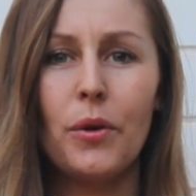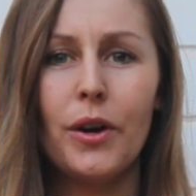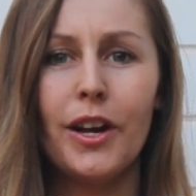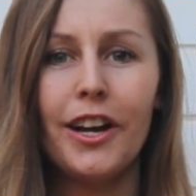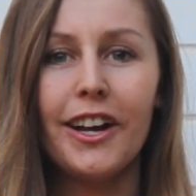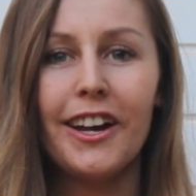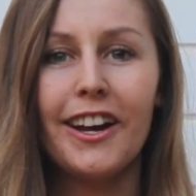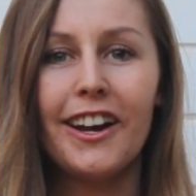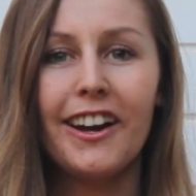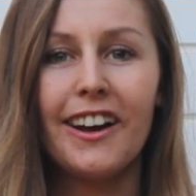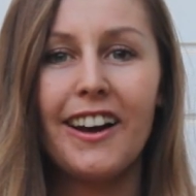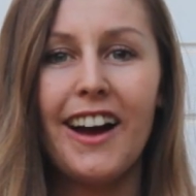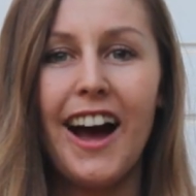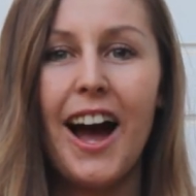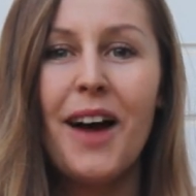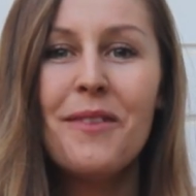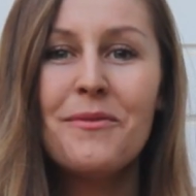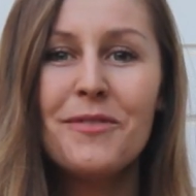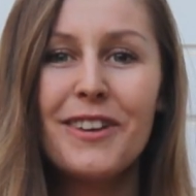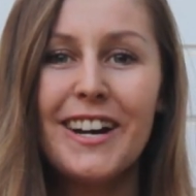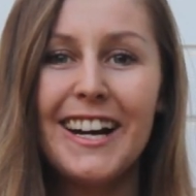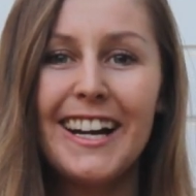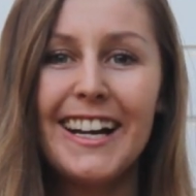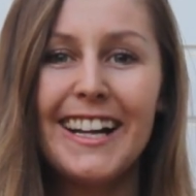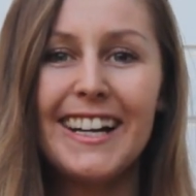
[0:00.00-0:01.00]
work. I'm
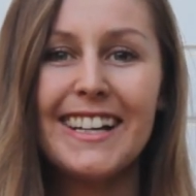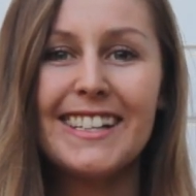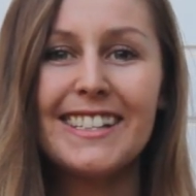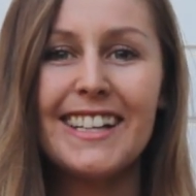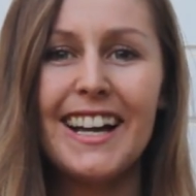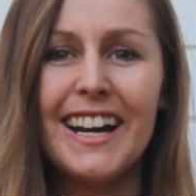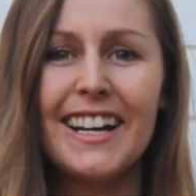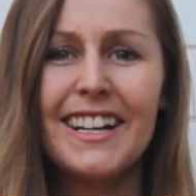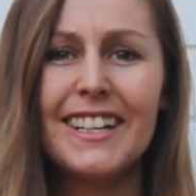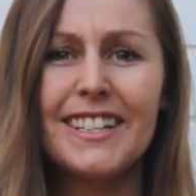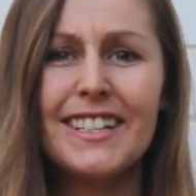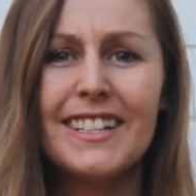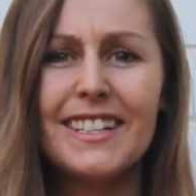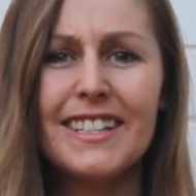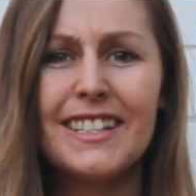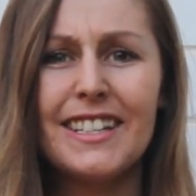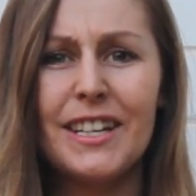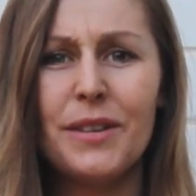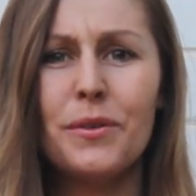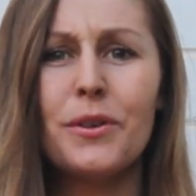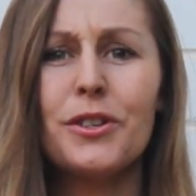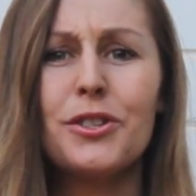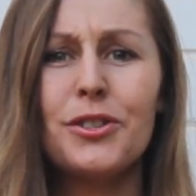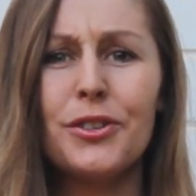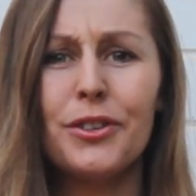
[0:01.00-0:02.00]
really excited to
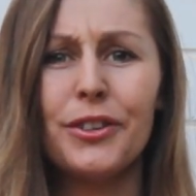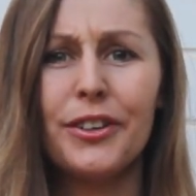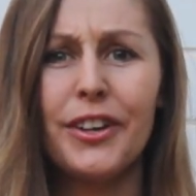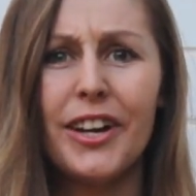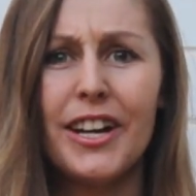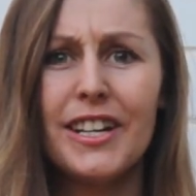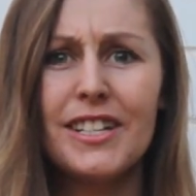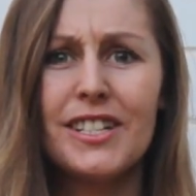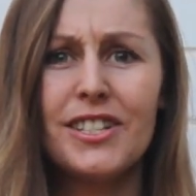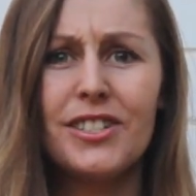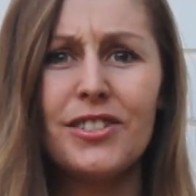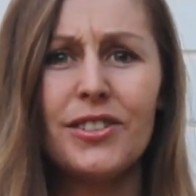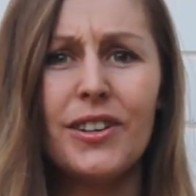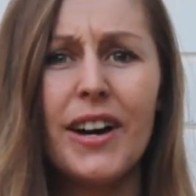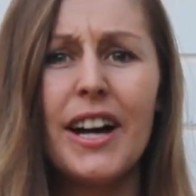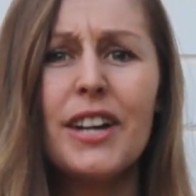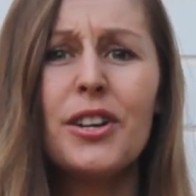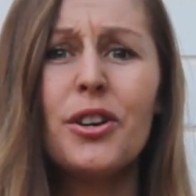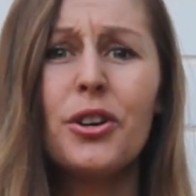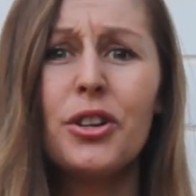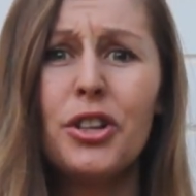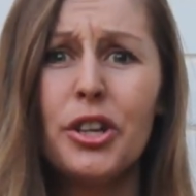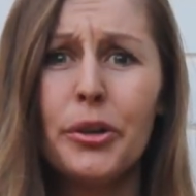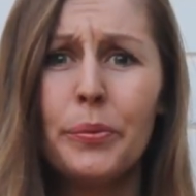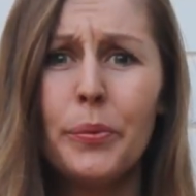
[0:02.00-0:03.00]
see what you're going to do. I
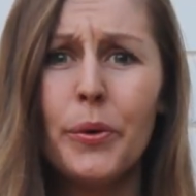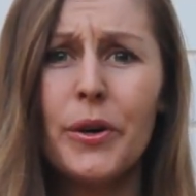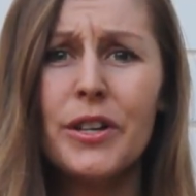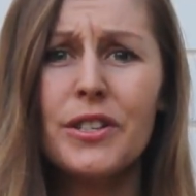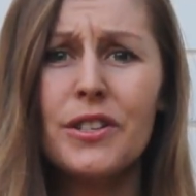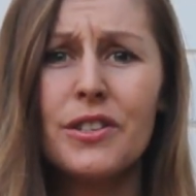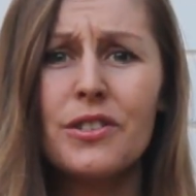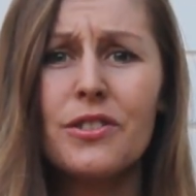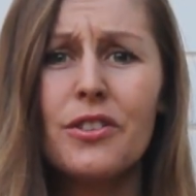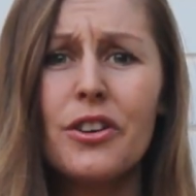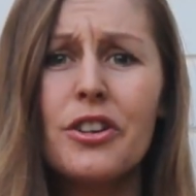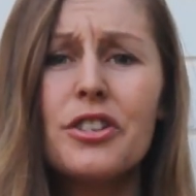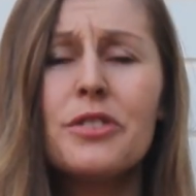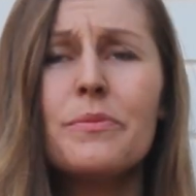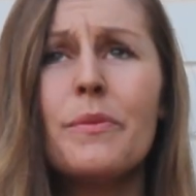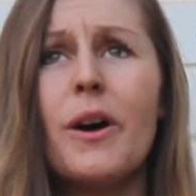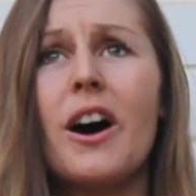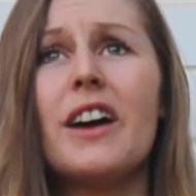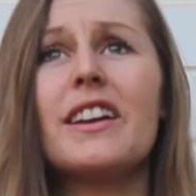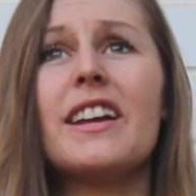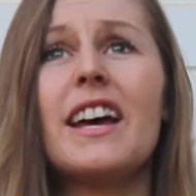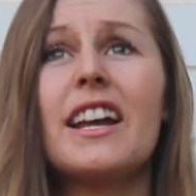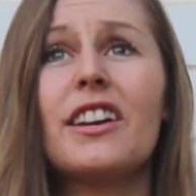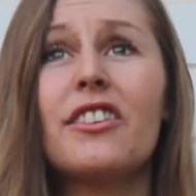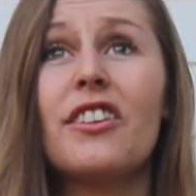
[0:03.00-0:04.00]
know you boys are so
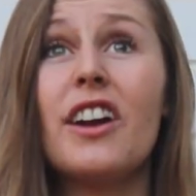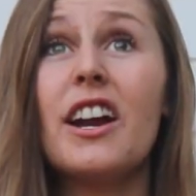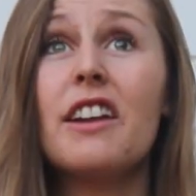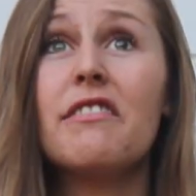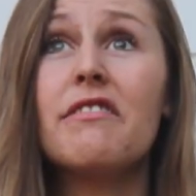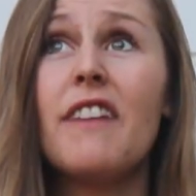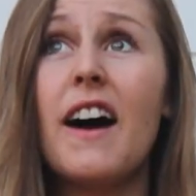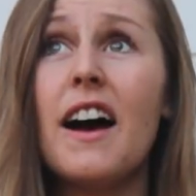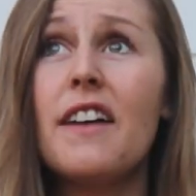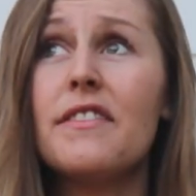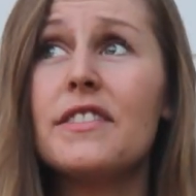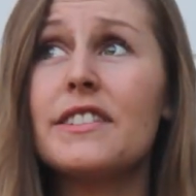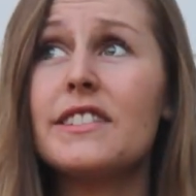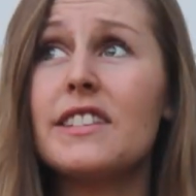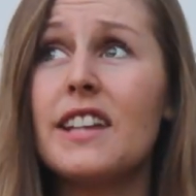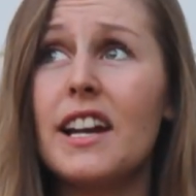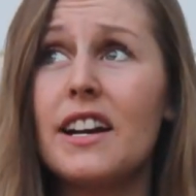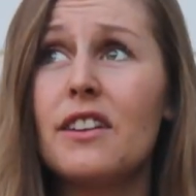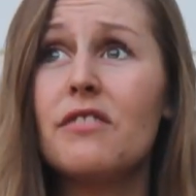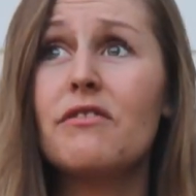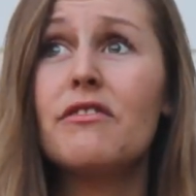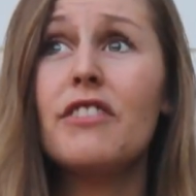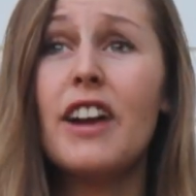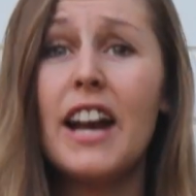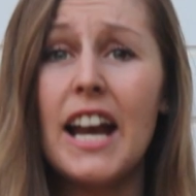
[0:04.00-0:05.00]
smart, and grade 5 has
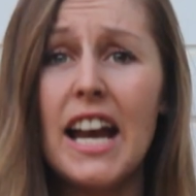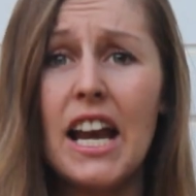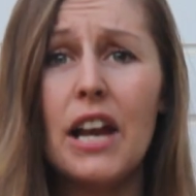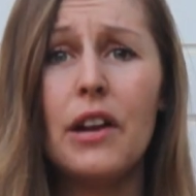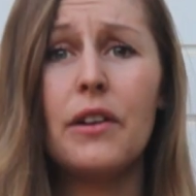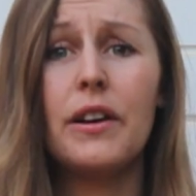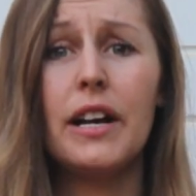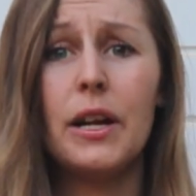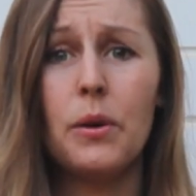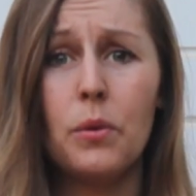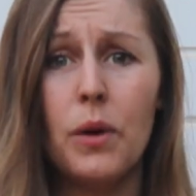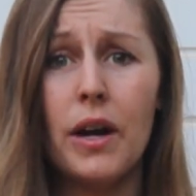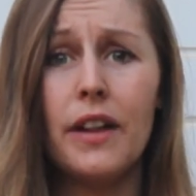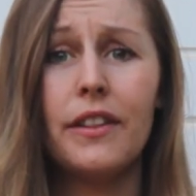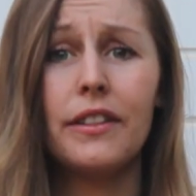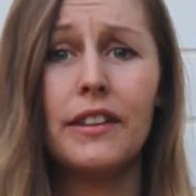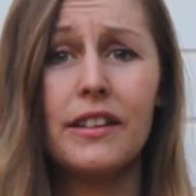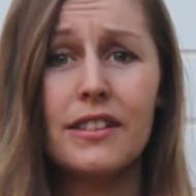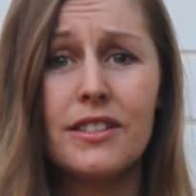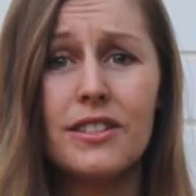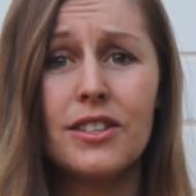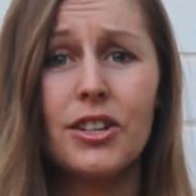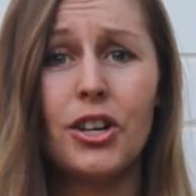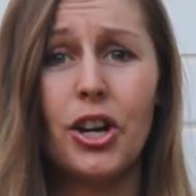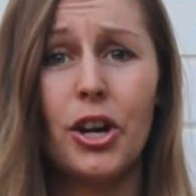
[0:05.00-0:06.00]
done really well
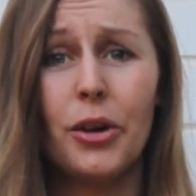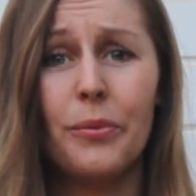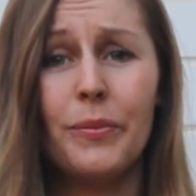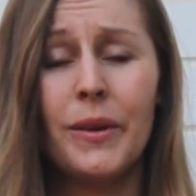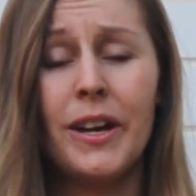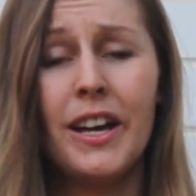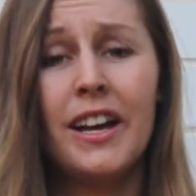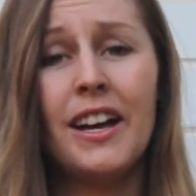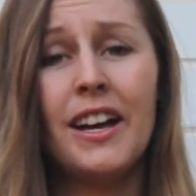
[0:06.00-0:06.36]
this term.